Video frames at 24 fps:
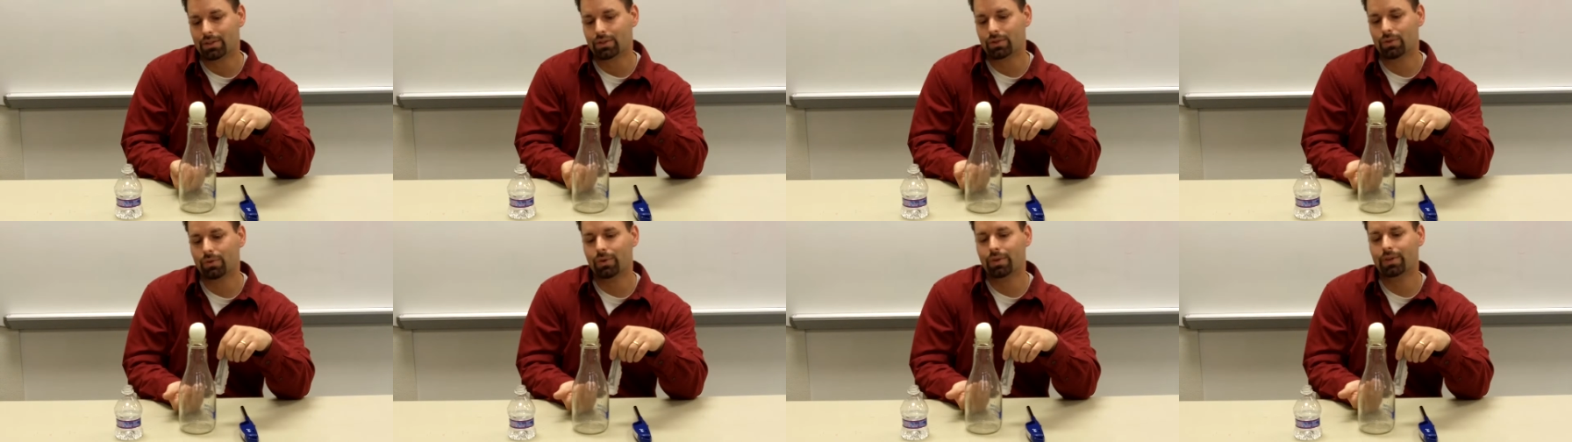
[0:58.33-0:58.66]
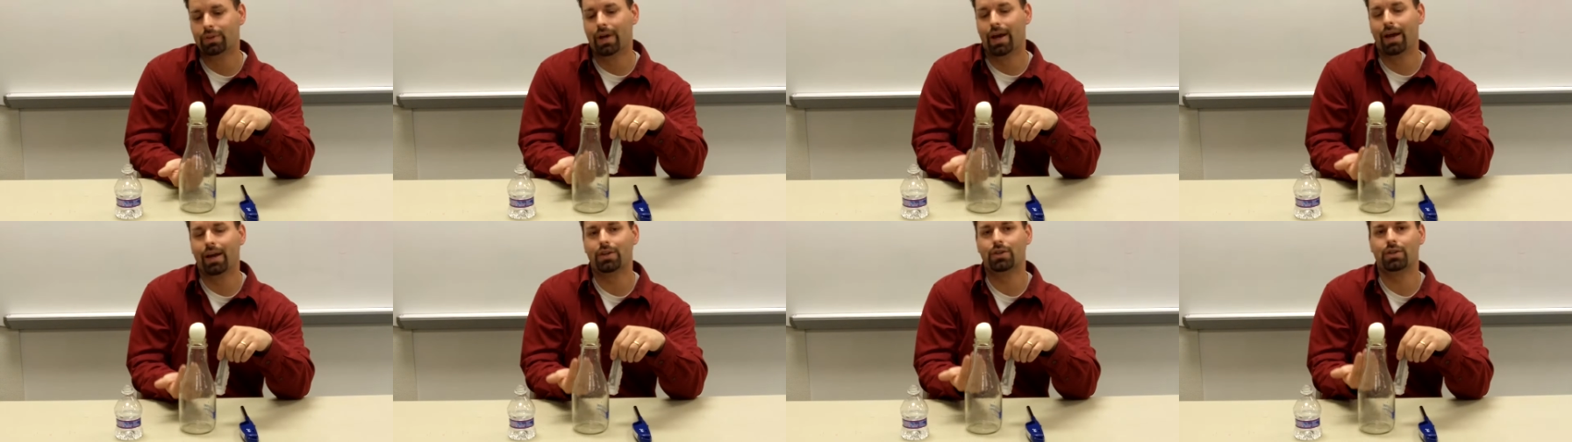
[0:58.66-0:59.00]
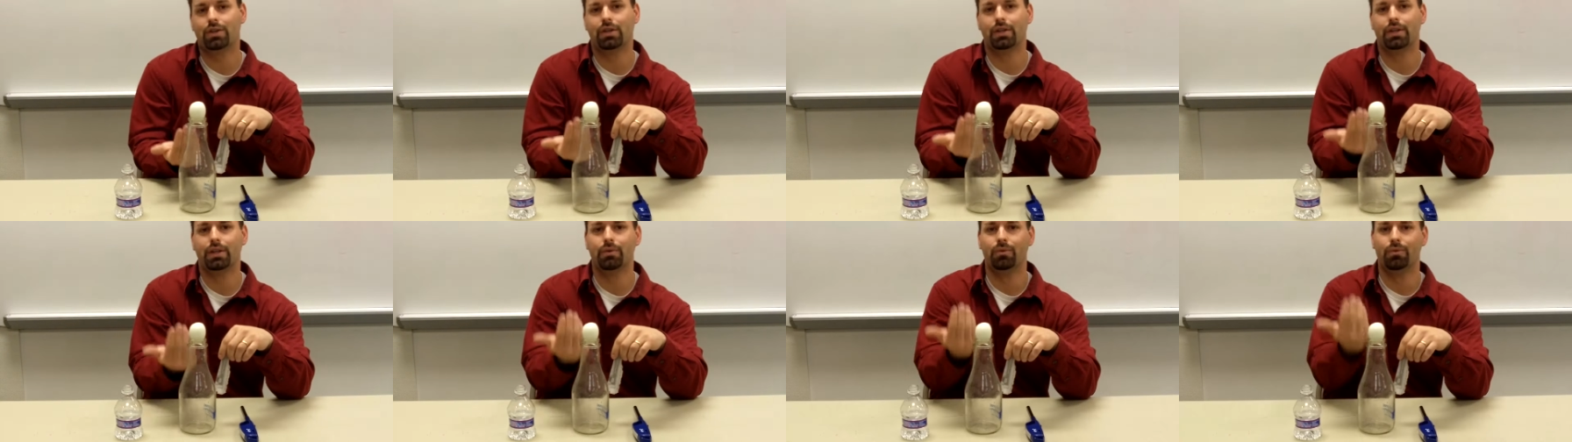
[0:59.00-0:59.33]
It's going to
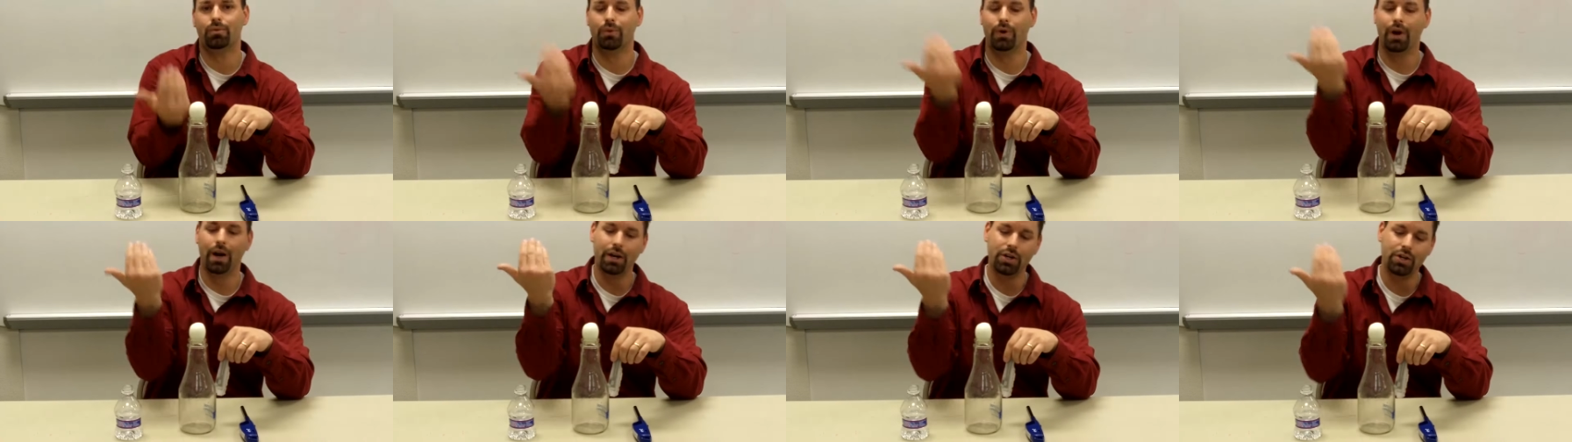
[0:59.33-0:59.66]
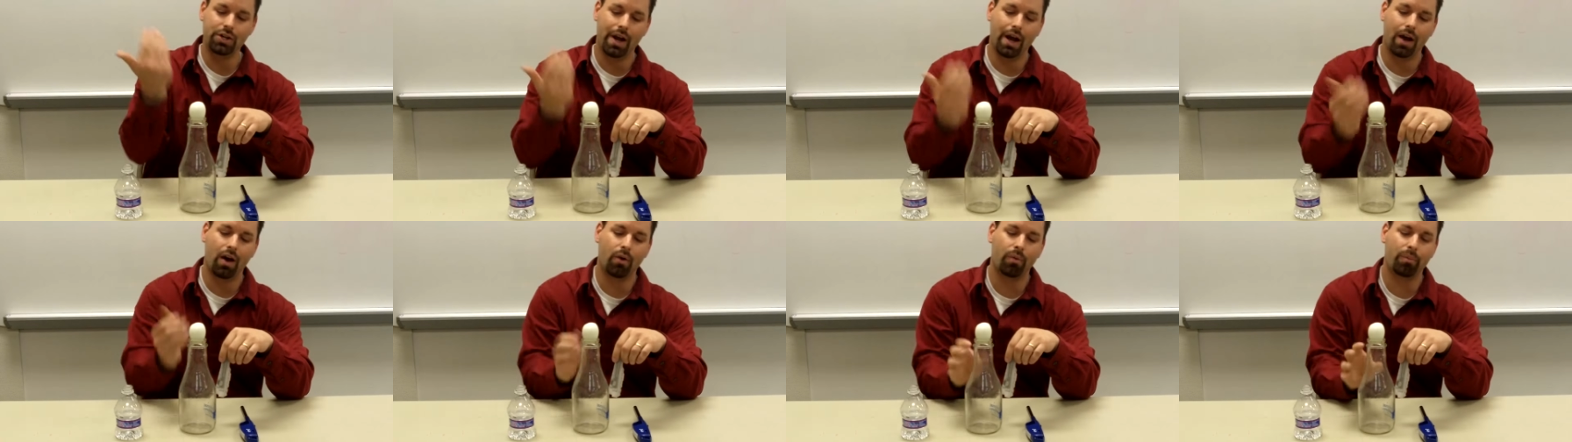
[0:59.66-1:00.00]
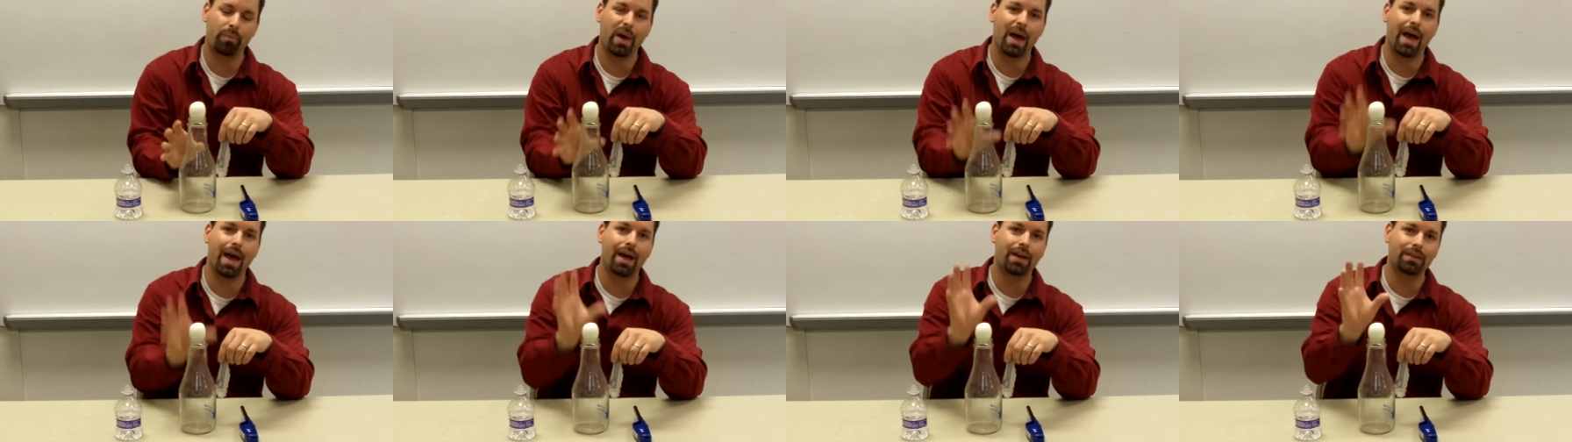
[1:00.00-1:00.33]
actually rush
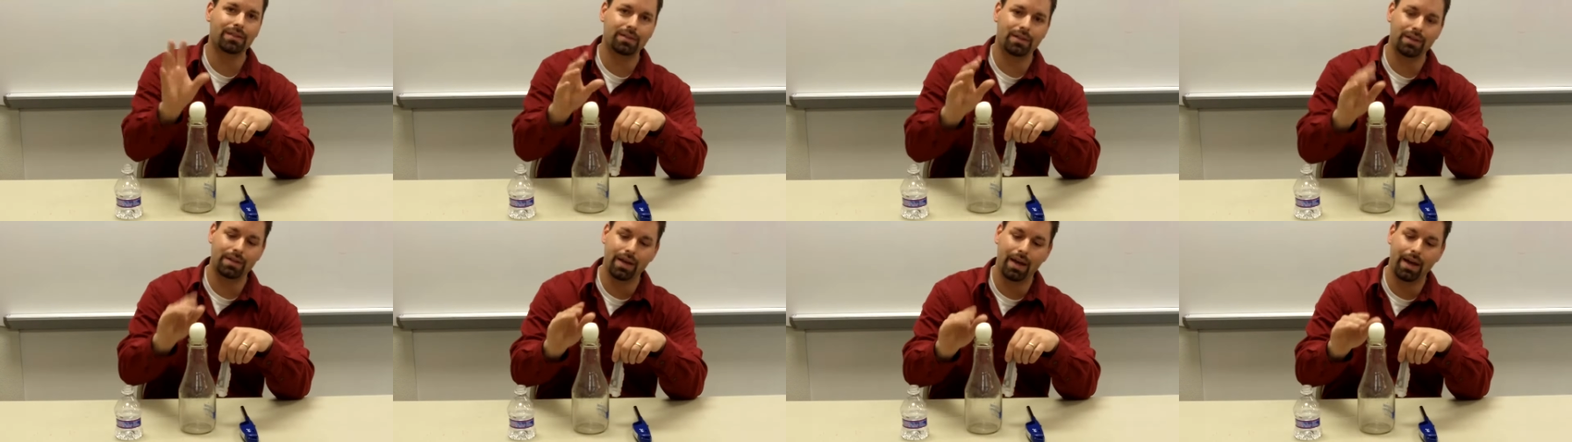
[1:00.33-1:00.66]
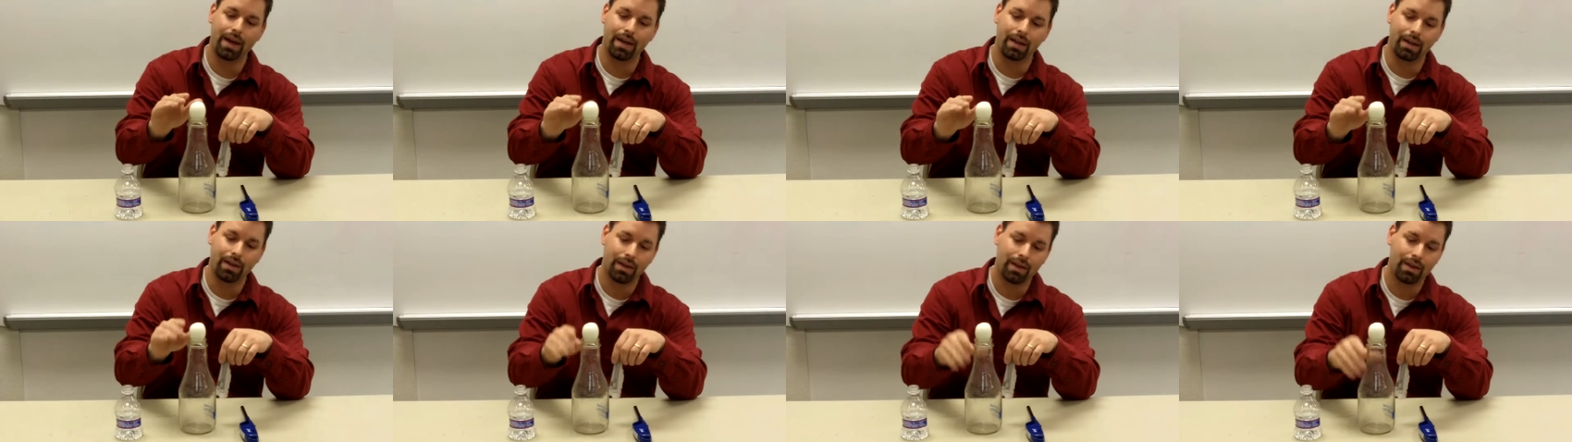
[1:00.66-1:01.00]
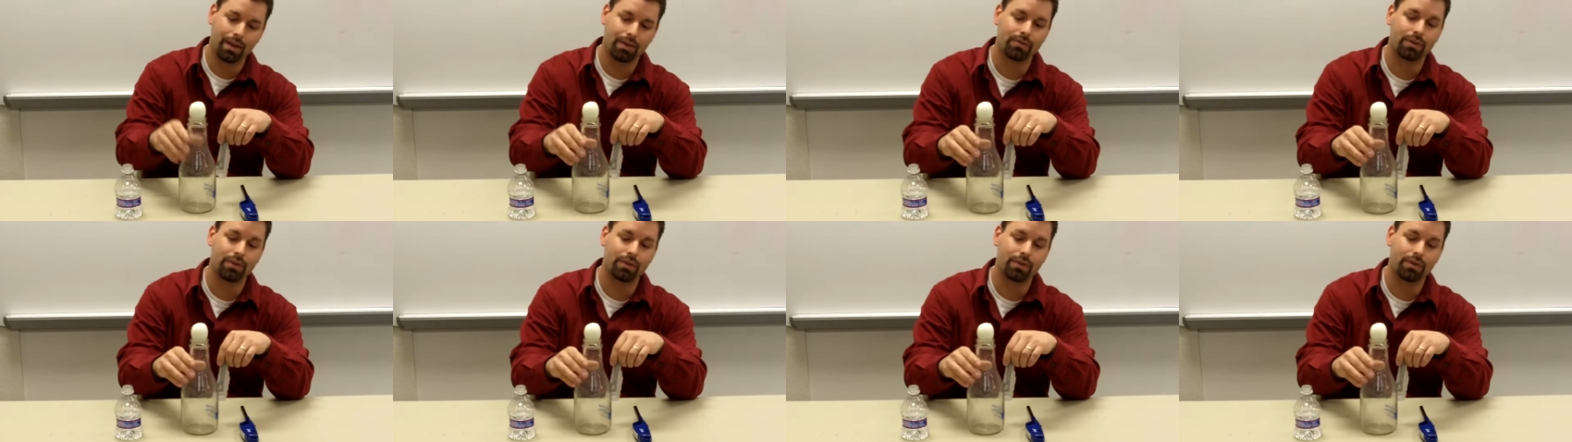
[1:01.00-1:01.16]
out past the egg.